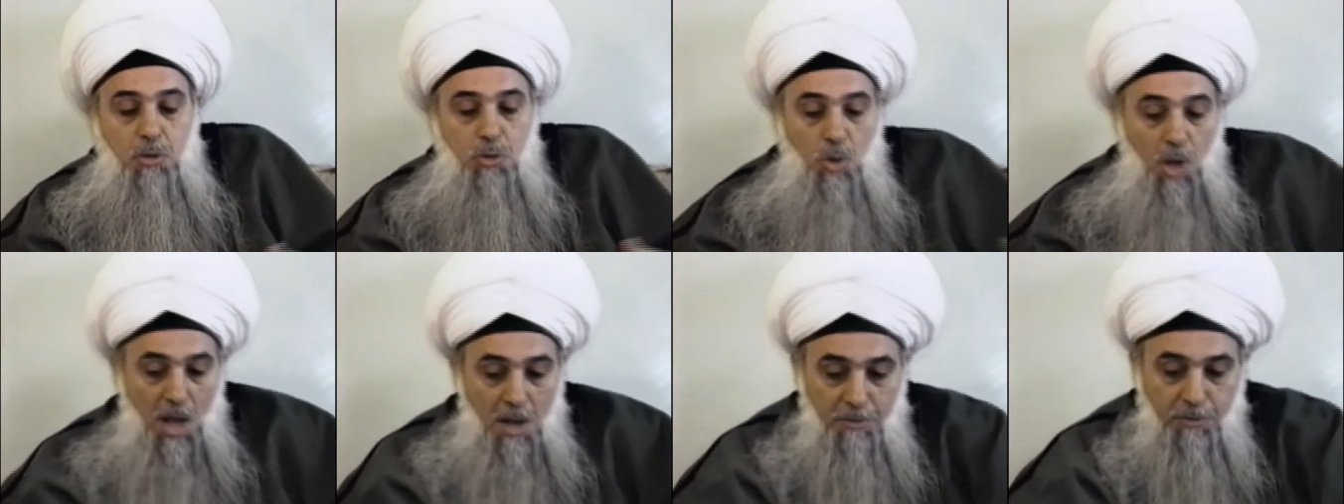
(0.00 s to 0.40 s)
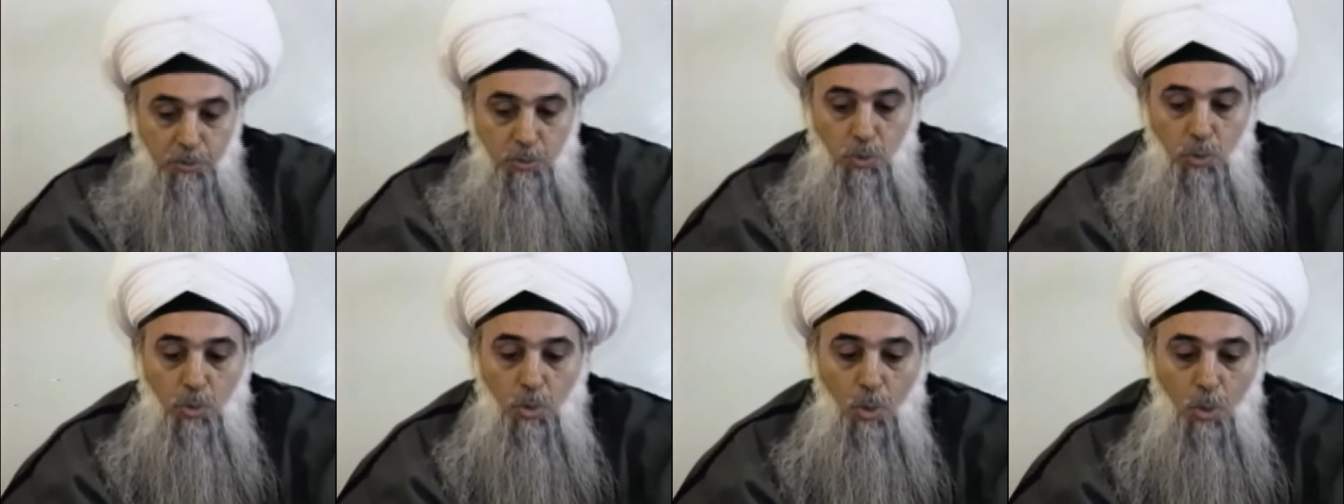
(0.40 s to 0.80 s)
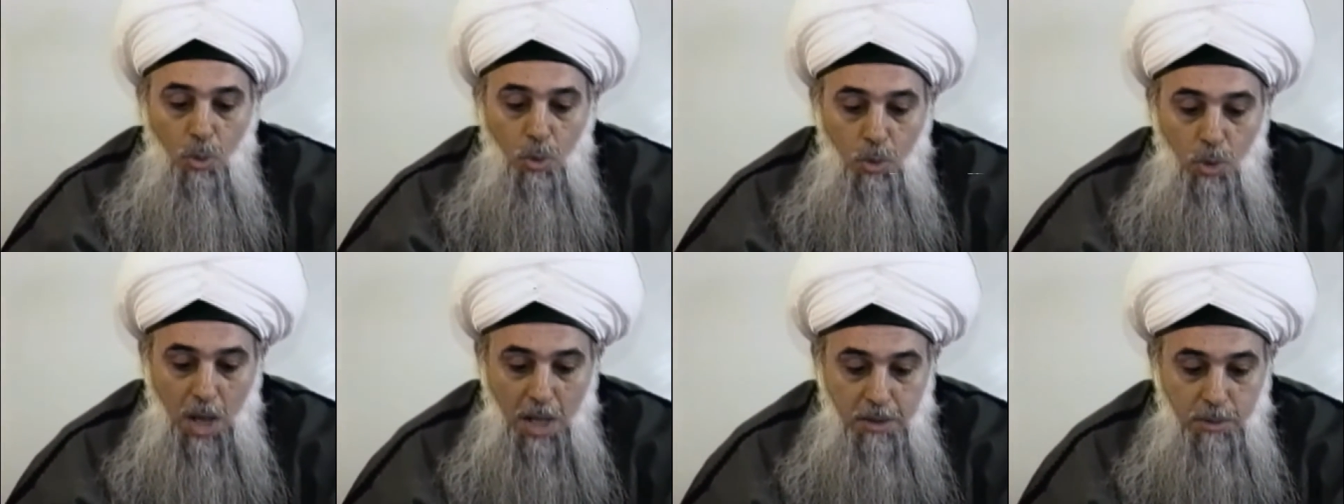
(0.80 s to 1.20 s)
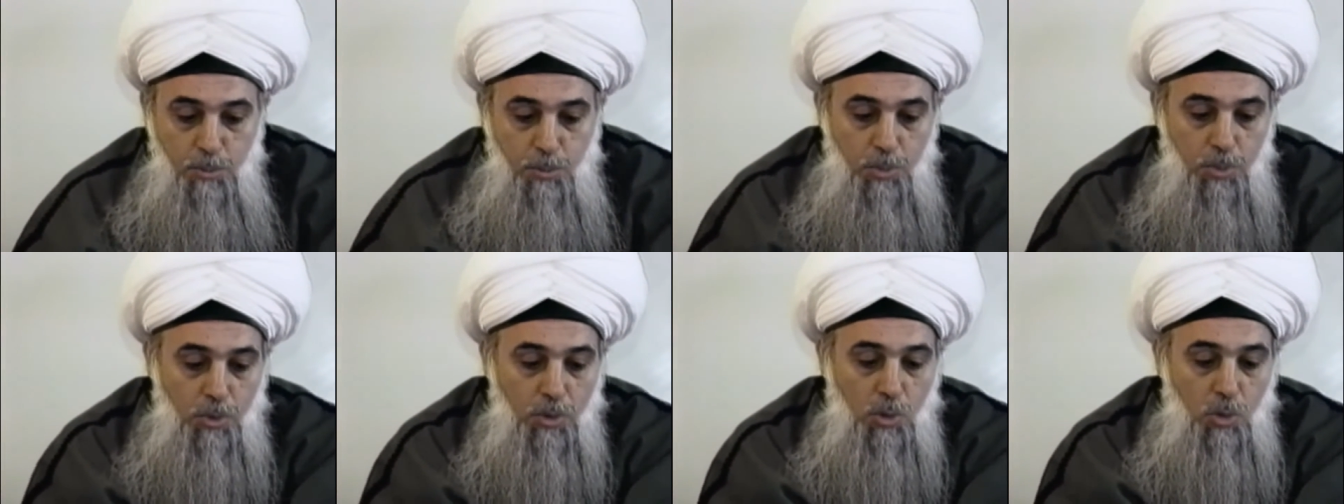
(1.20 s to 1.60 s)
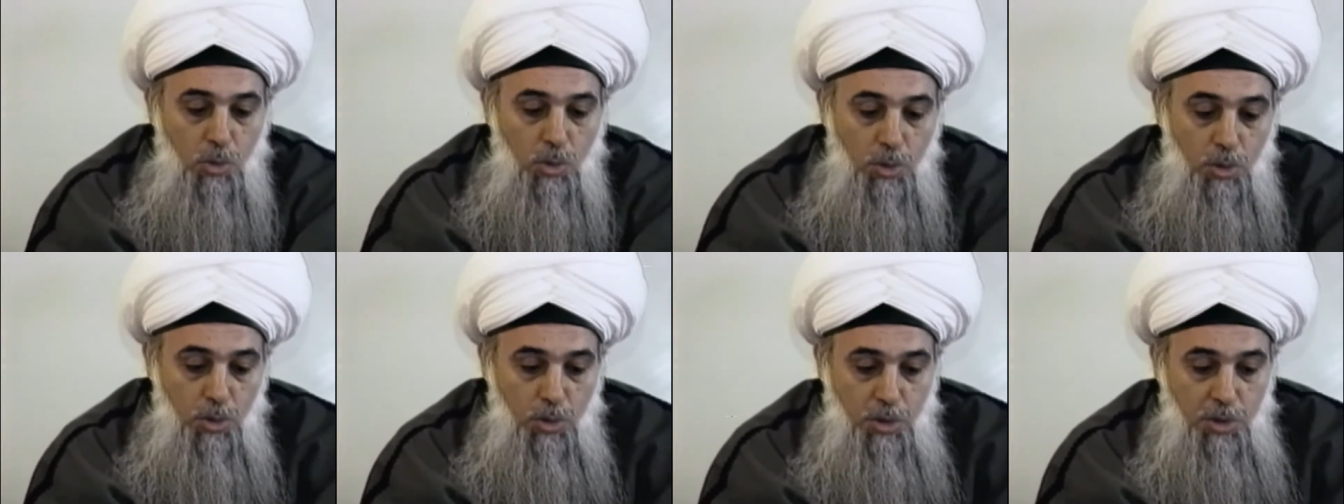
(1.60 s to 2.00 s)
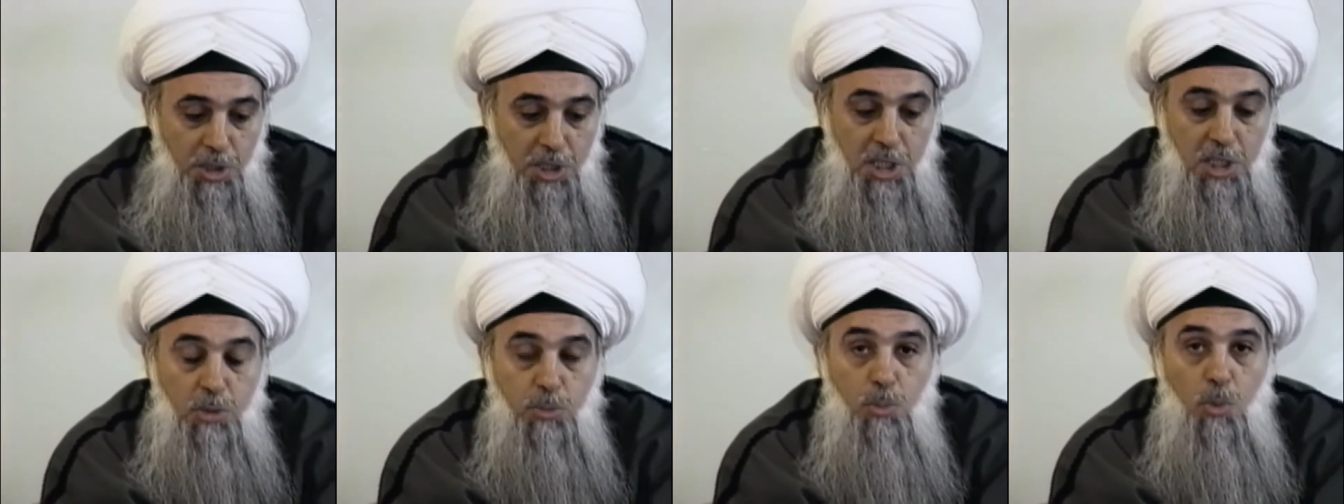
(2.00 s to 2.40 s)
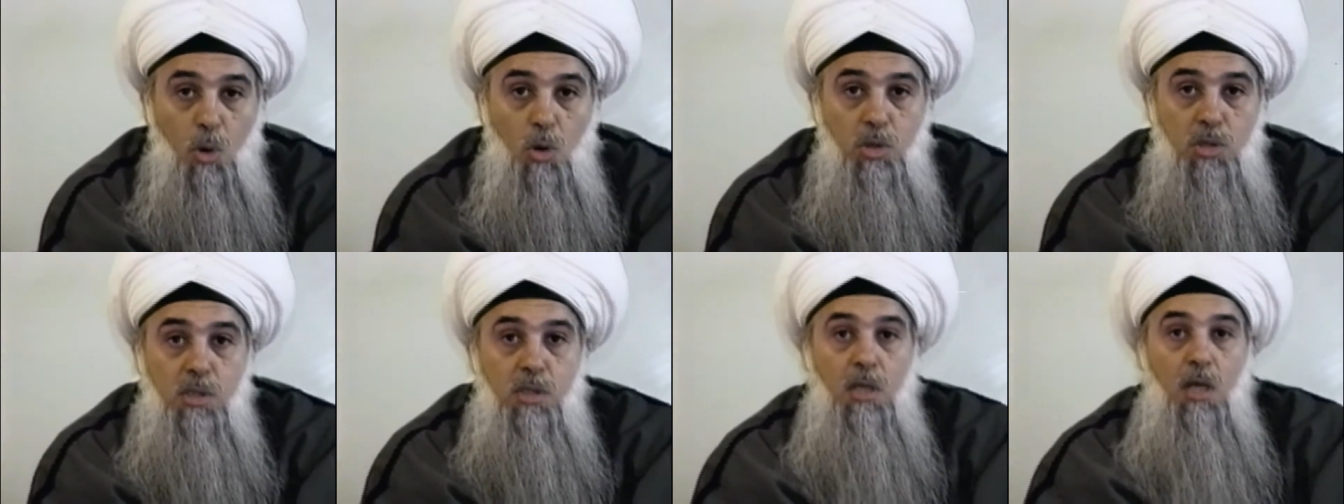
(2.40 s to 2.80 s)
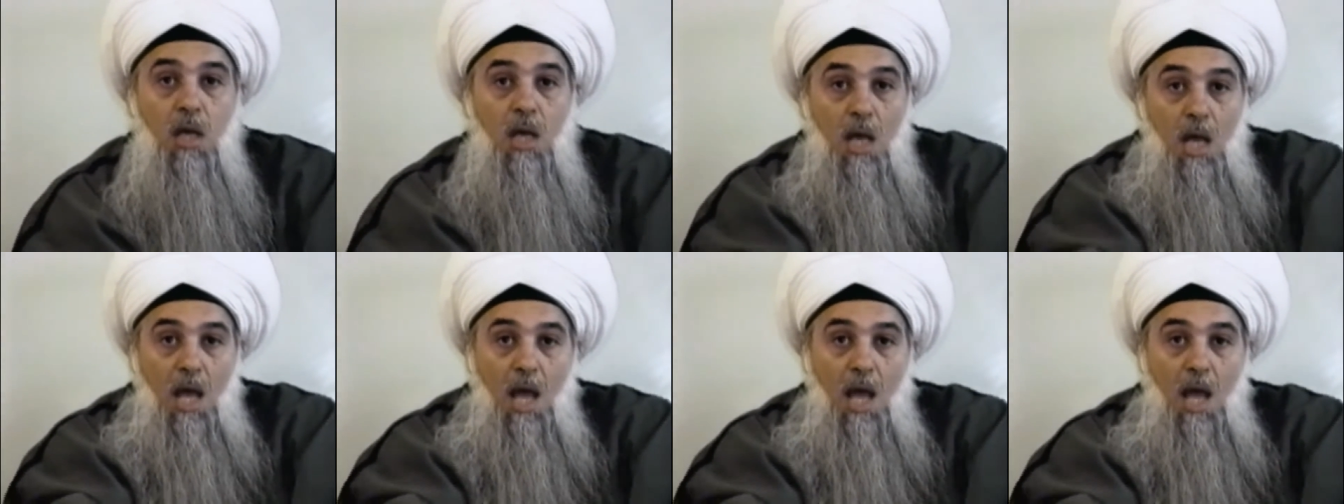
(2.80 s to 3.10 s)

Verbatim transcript: you have to go and uh, read books